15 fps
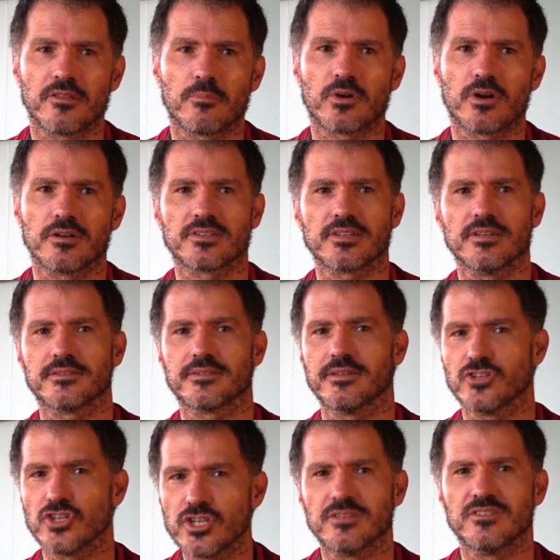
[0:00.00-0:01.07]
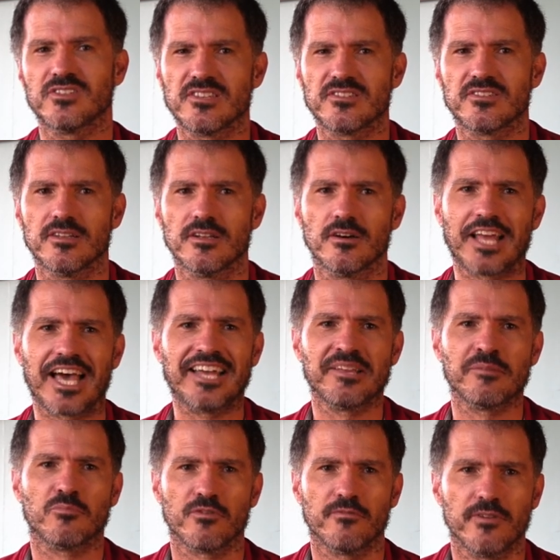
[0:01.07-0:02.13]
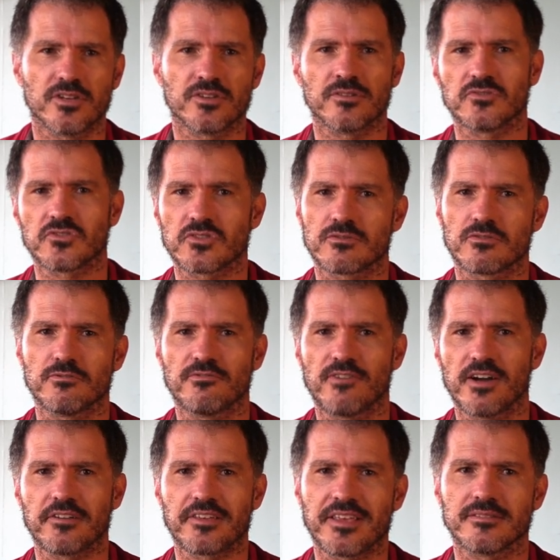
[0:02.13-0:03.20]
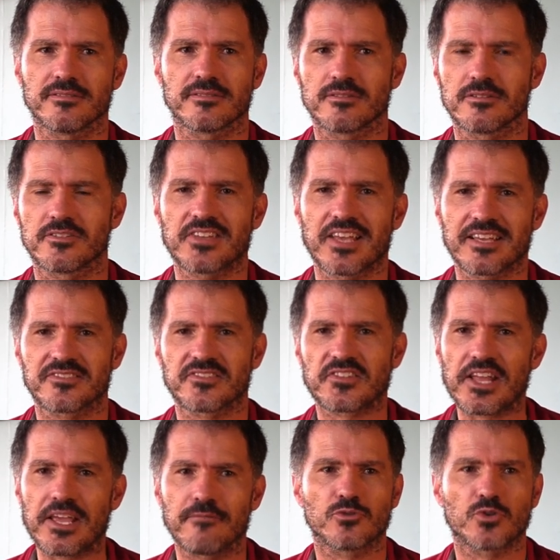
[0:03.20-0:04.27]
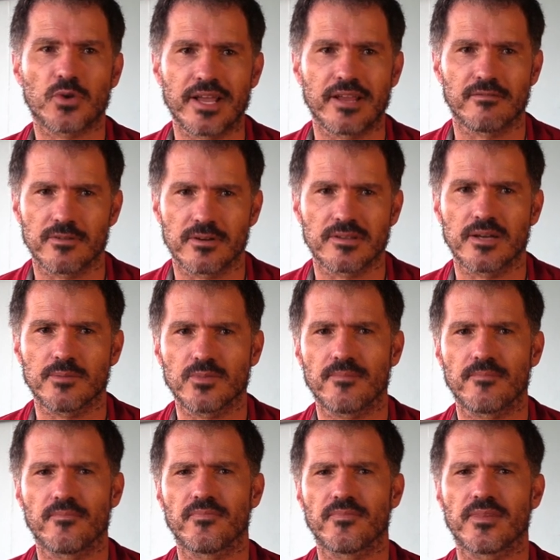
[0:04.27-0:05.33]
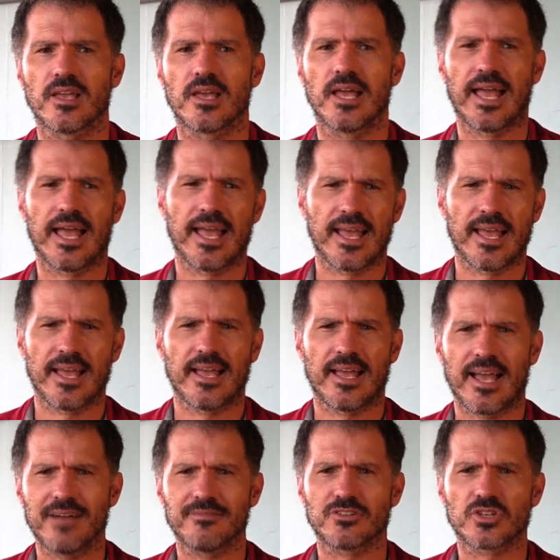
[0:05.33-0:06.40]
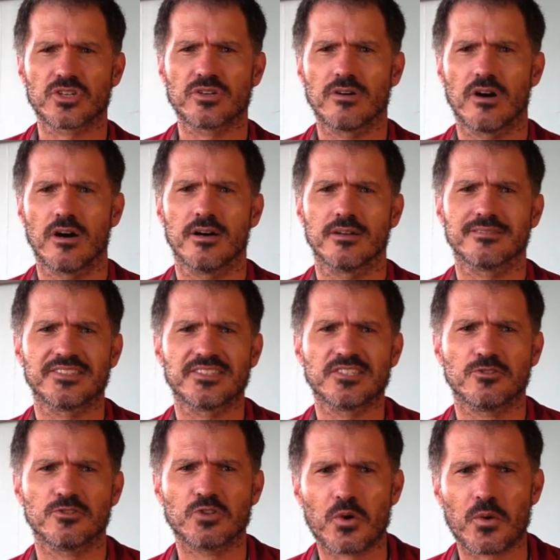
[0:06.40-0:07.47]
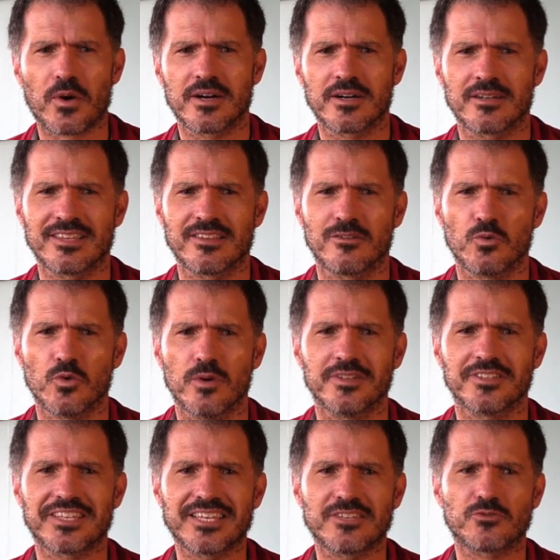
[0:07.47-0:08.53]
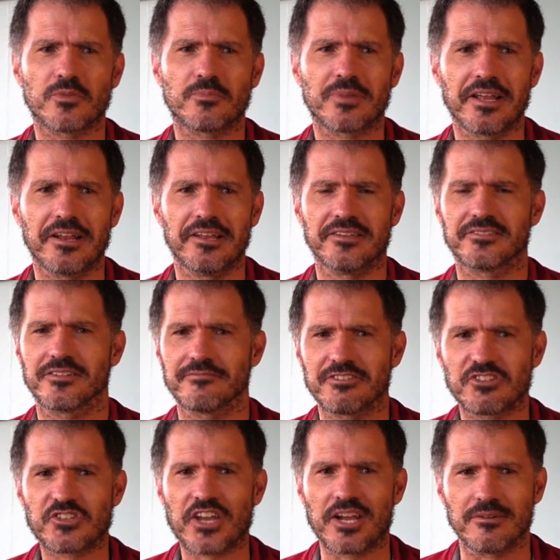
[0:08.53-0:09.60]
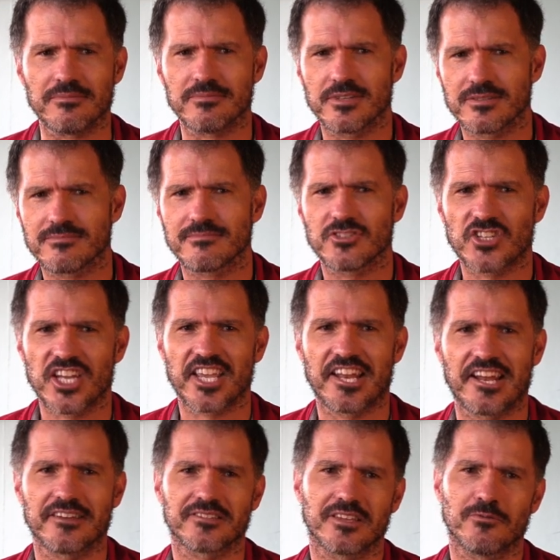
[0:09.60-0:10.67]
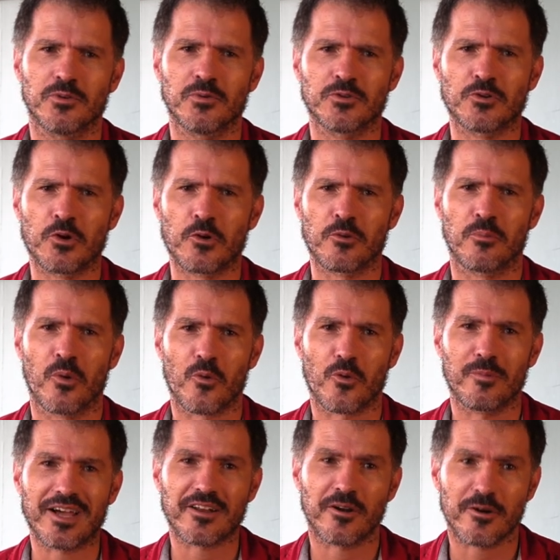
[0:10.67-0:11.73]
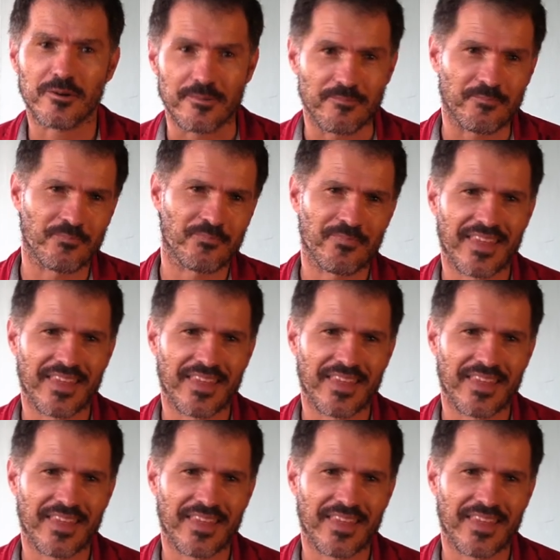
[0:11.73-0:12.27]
in the process and she insisted on adding provisions to fight against the sex slave trade, for example. I have a show on Theodora in the Women's History playlist on this channel. Just check it out if you want to learn more about her.